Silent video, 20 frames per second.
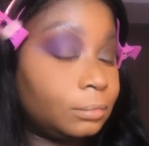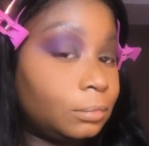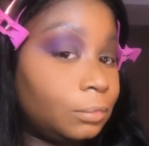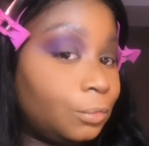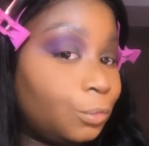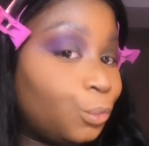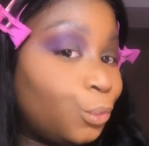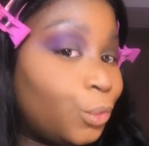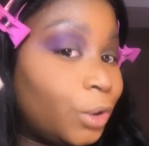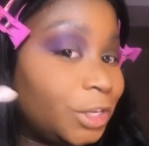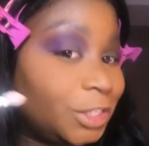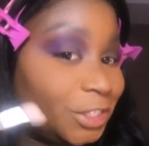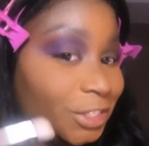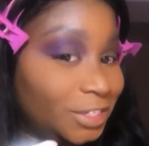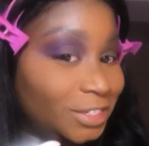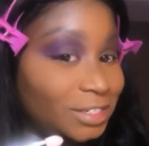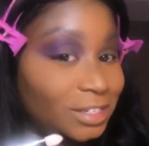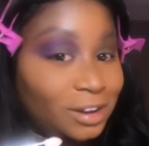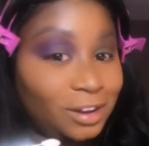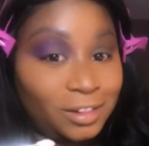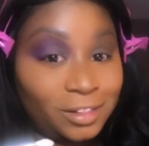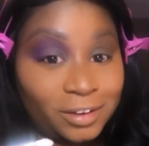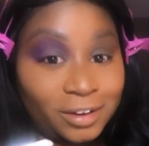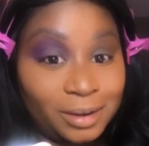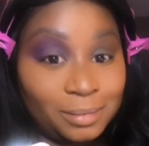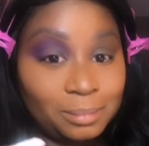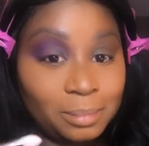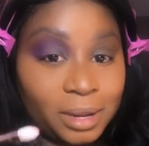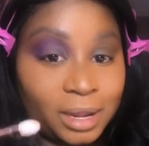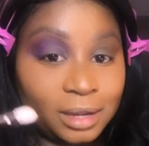watch this color
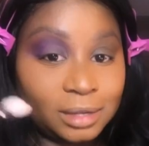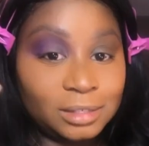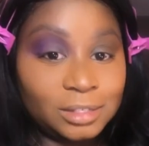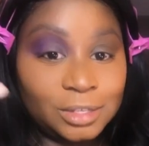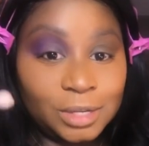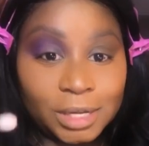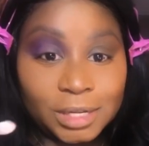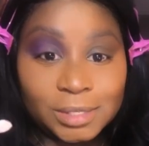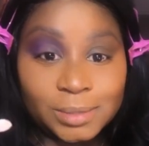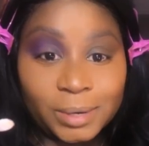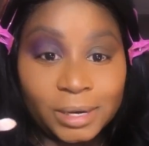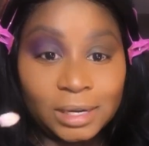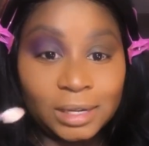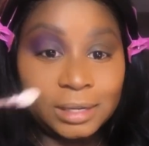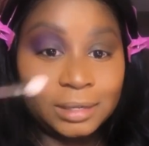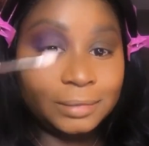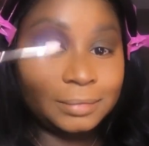impact. You guys ready?